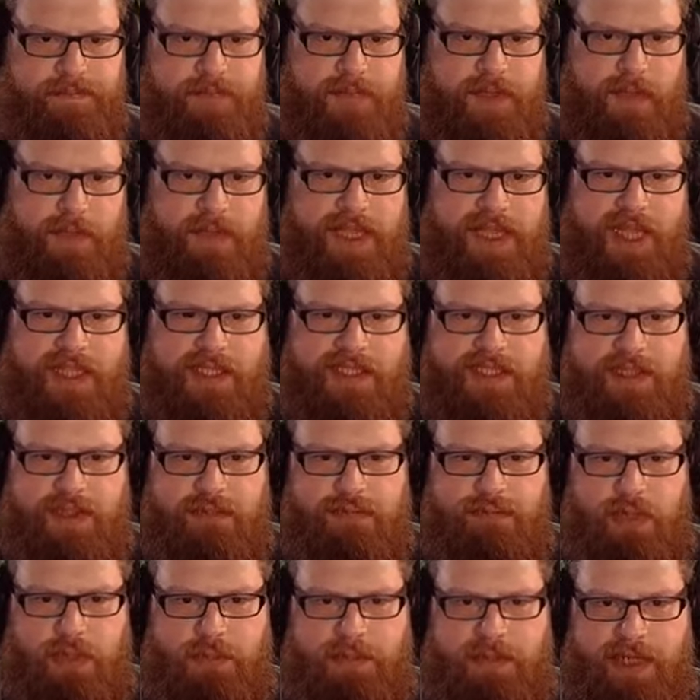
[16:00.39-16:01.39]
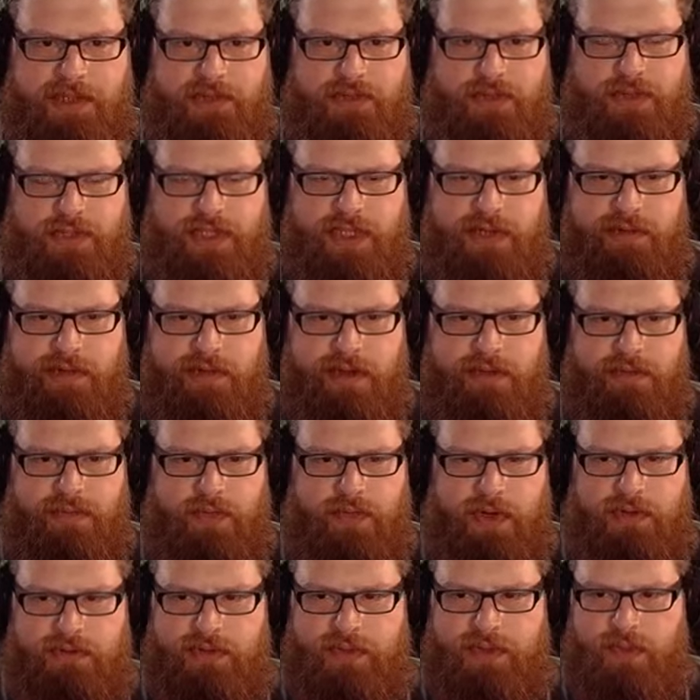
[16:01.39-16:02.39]
And we can still run a petrol generator off
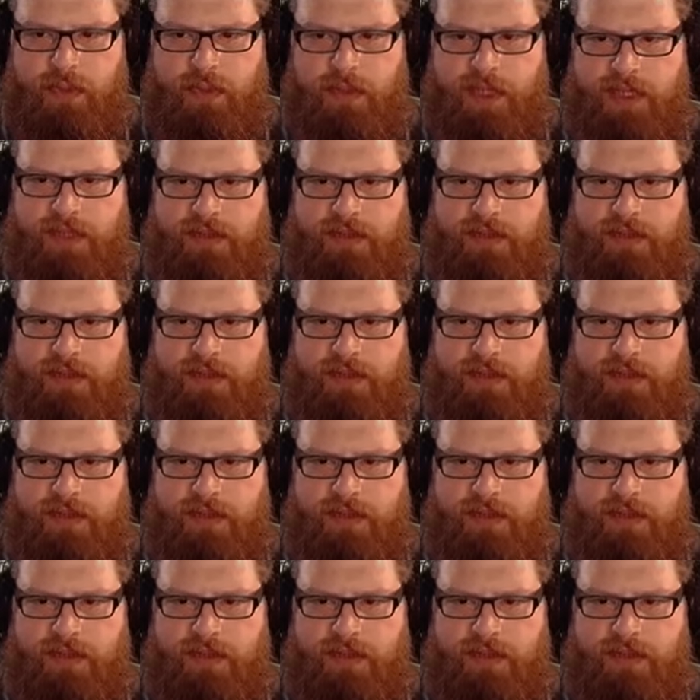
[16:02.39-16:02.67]
here as well,